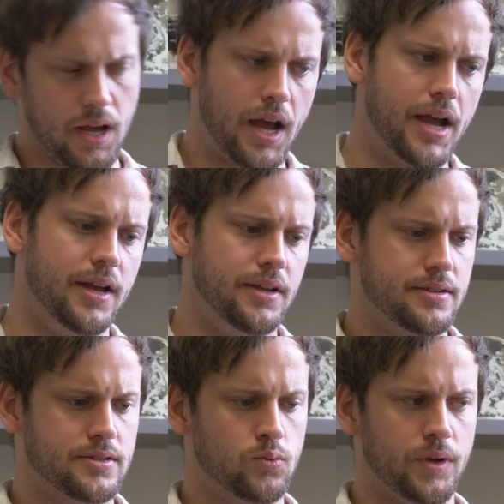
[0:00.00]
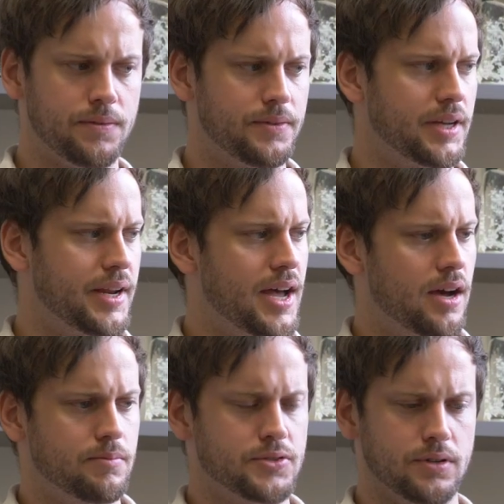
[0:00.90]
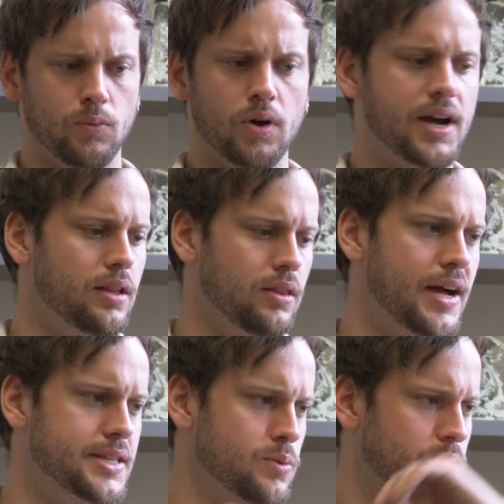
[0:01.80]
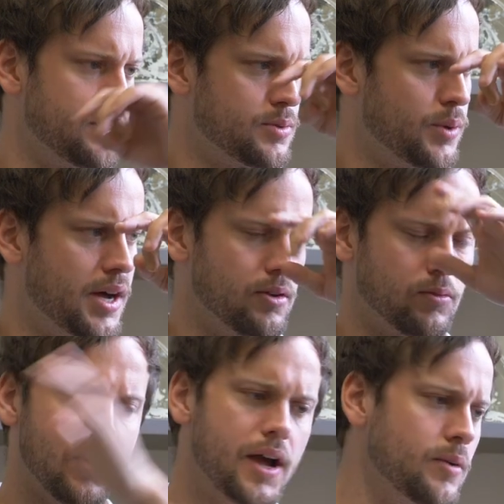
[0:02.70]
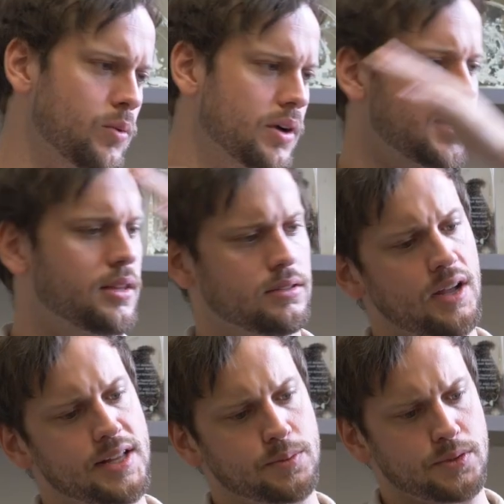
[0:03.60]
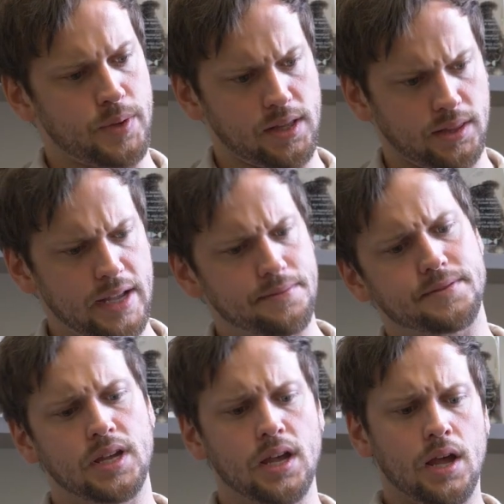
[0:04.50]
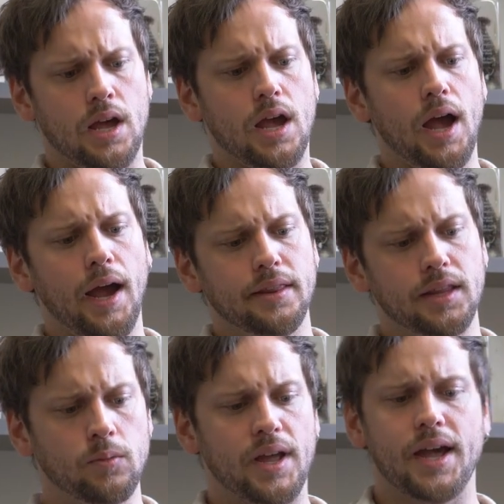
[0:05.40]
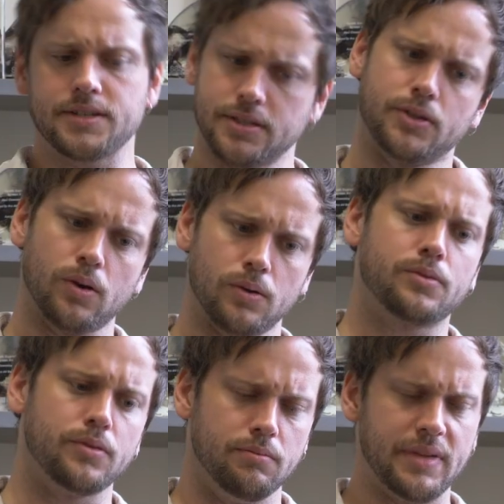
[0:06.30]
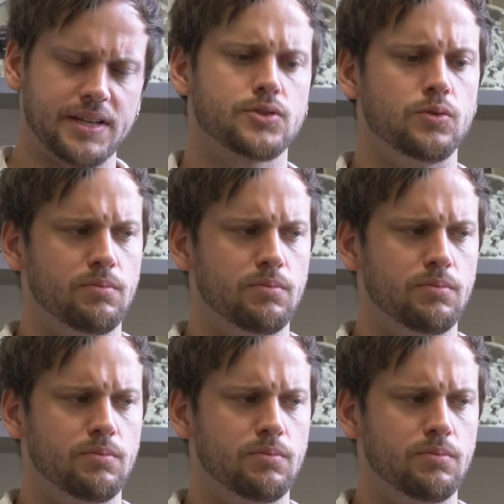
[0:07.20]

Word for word: and we figured out sort of what color lights were to our right and what color lights were to our left. And then we had to go through the mental